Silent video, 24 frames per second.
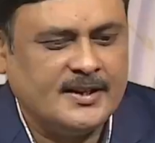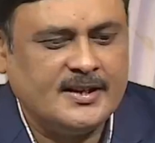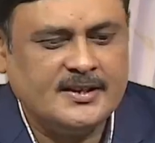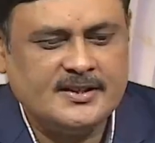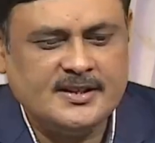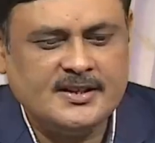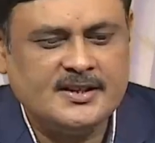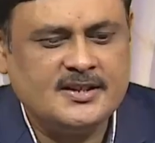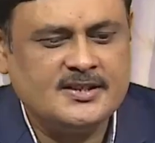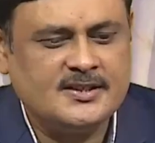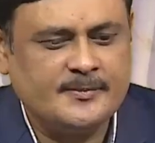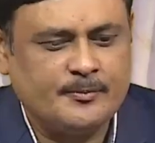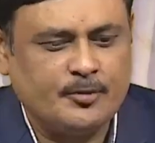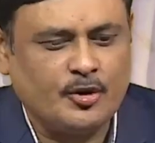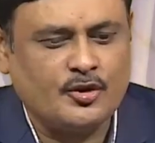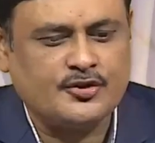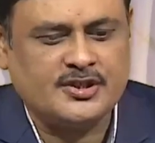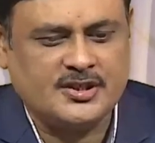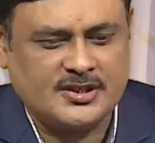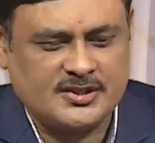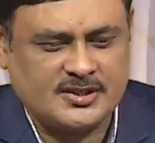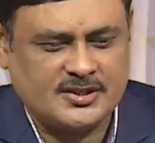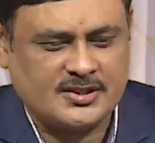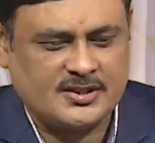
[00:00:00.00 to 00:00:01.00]
is, it is a
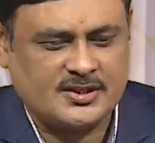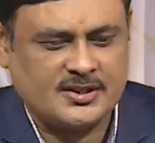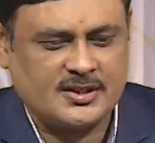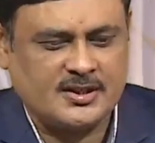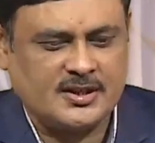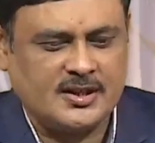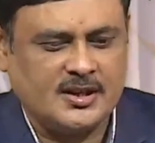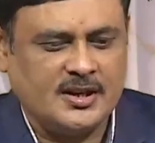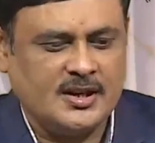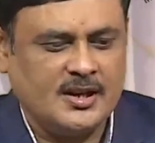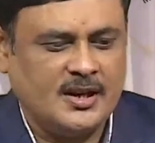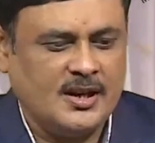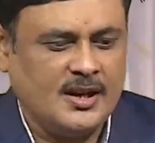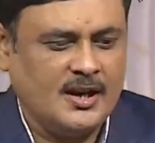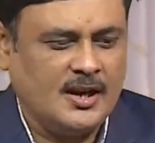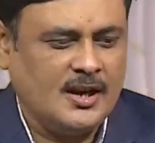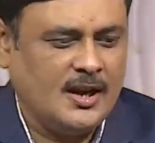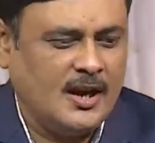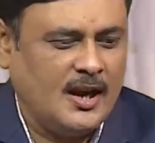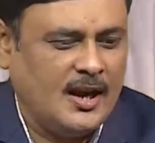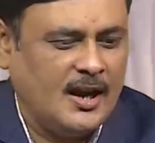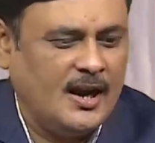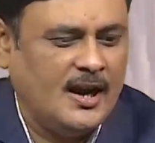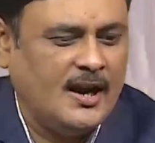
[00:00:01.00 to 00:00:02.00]
process,
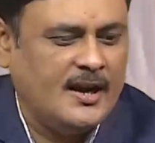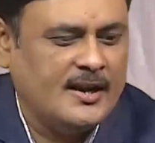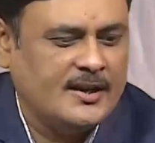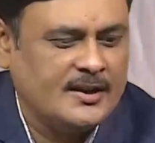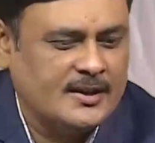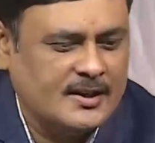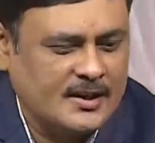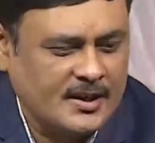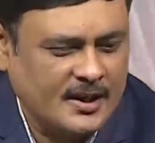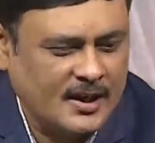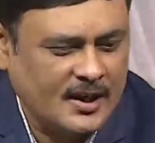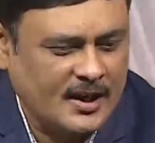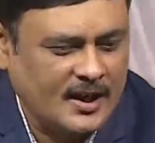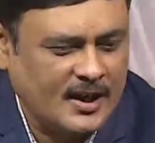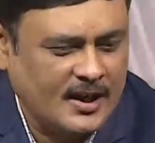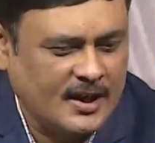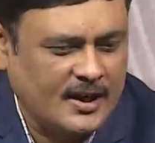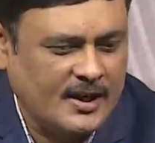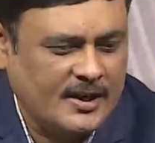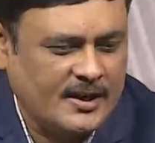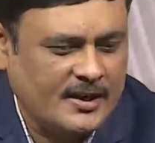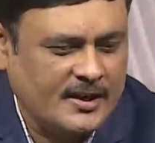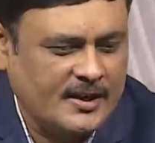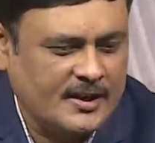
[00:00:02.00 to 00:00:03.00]
and
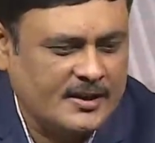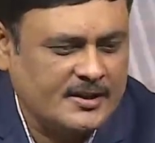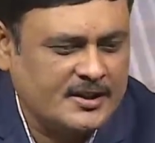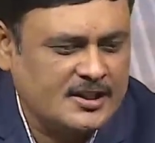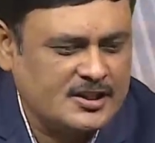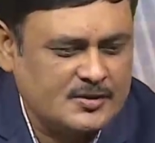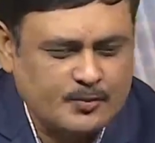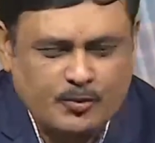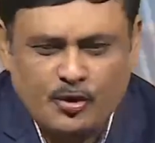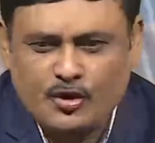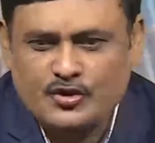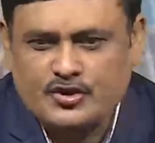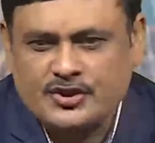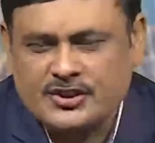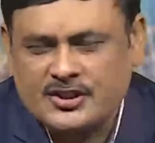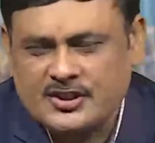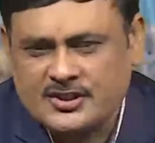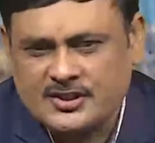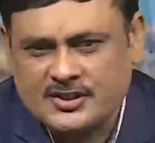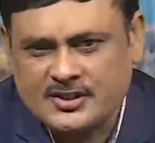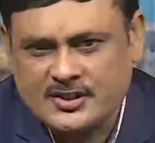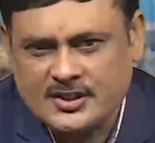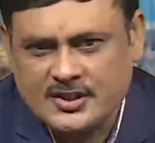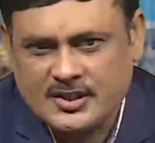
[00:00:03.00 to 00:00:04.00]
this
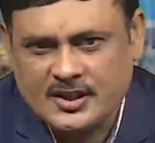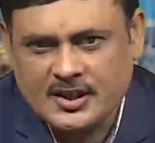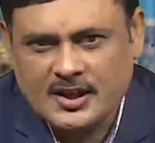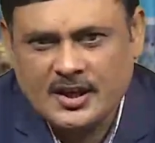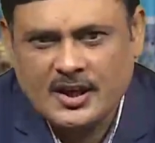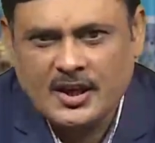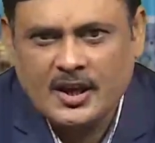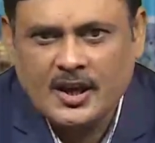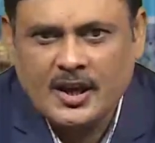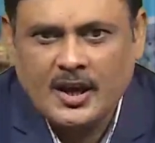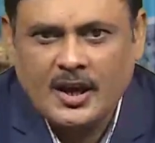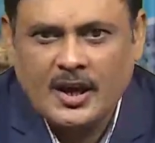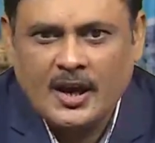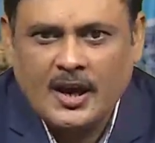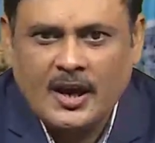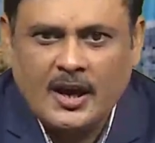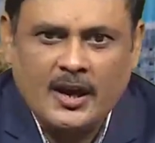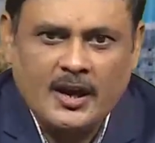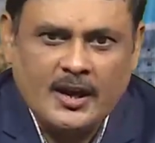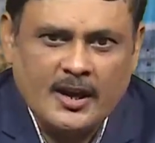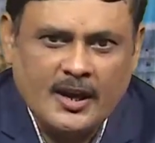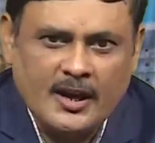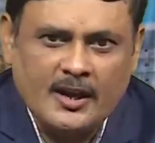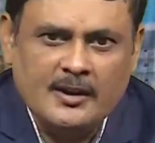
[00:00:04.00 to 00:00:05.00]
process
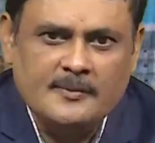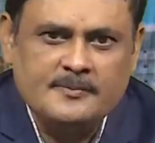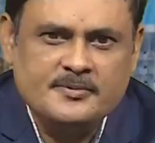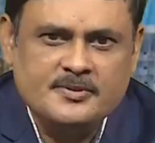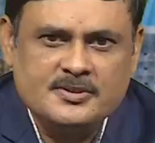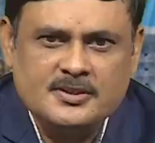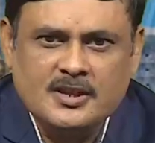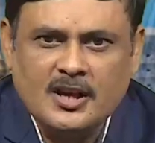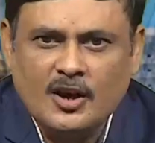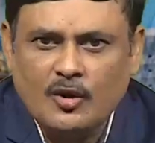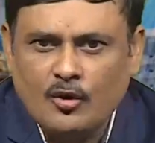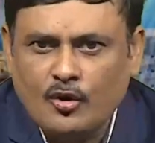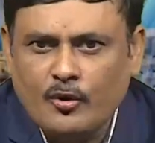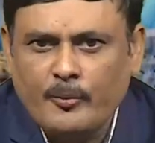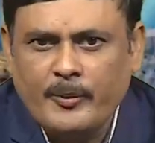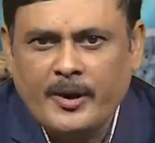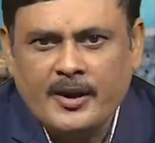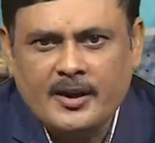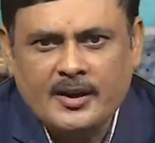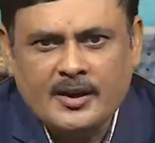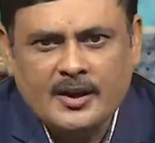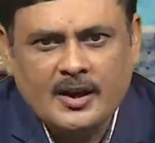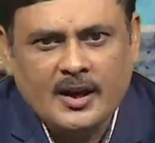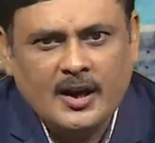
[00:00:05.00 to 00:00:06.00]
helps the
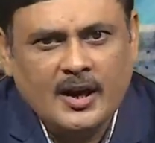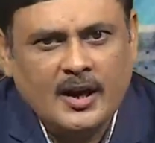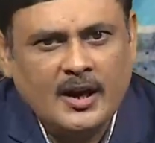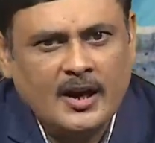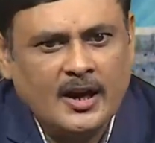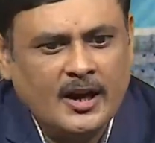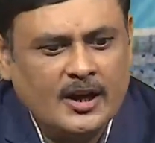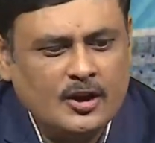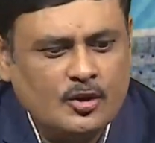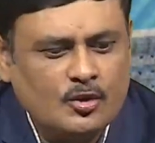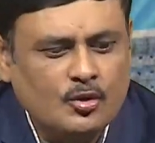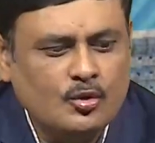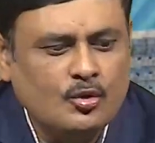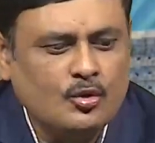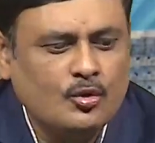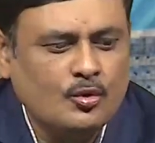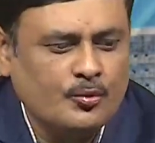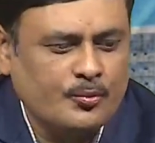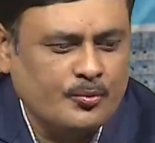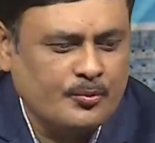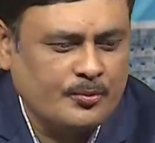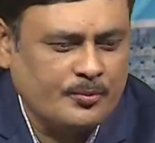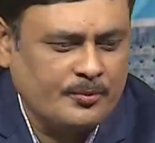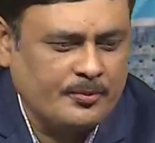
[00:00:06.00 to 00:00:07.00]
woman to
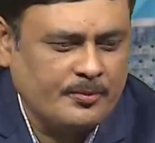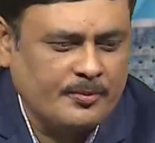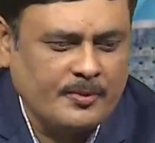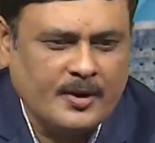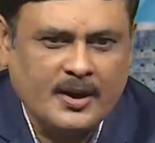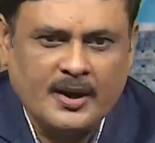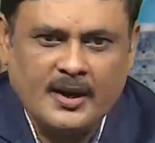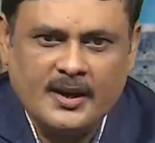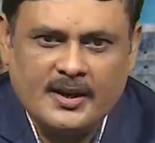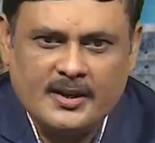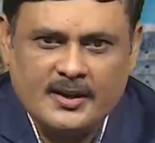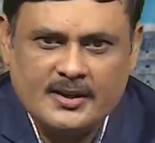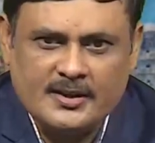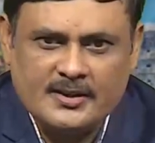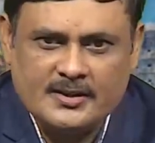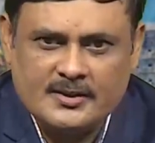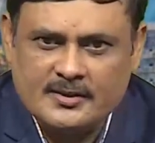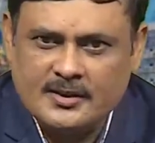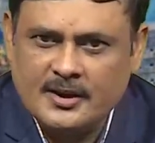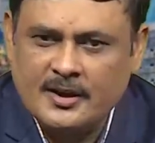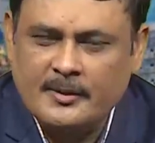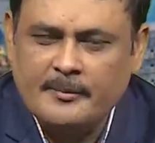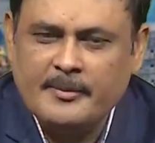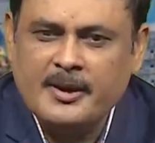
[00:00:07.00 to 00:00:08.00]

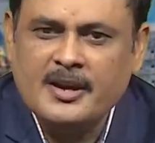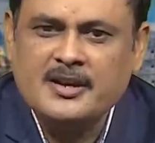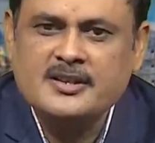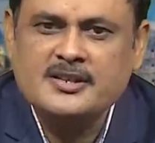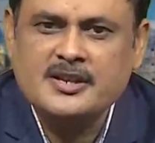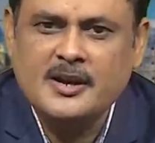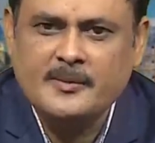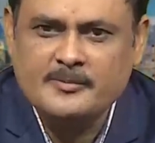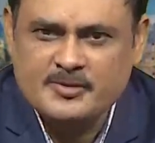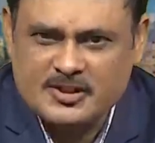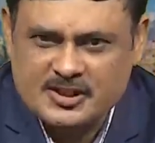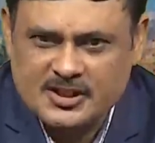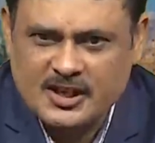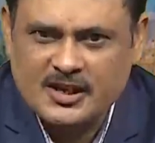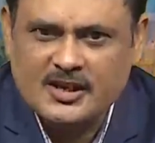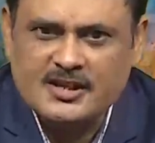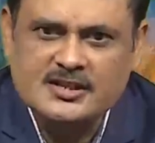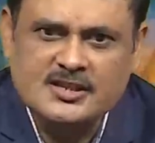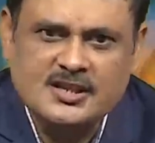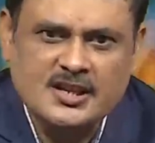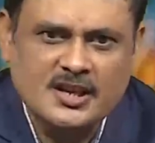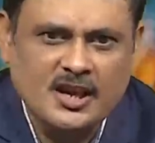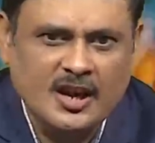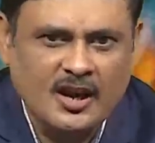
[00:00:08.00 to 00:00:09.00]
make some
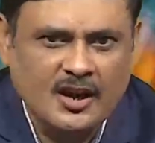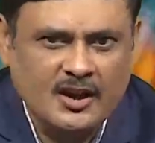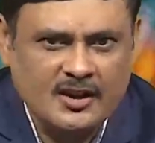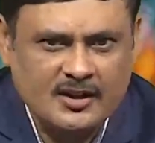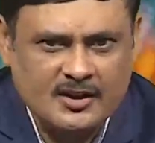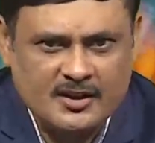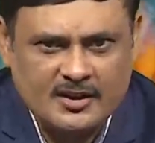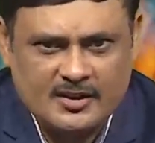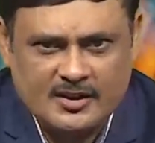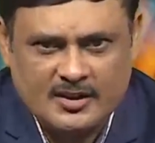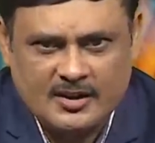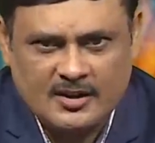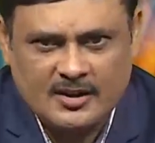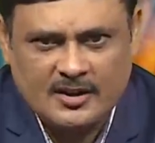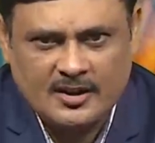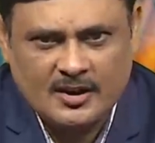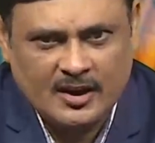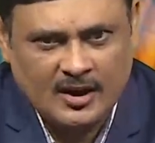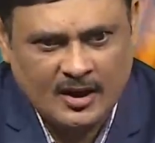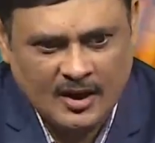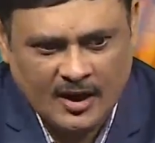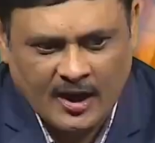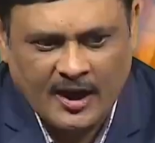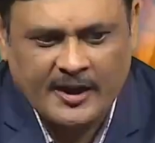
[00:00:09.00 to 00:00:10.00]
change in her
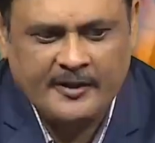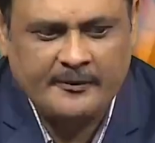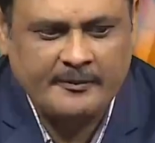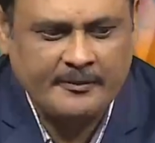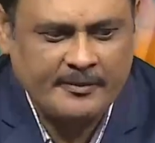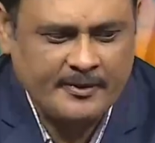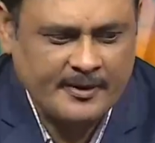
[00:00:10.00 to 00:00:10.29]
life.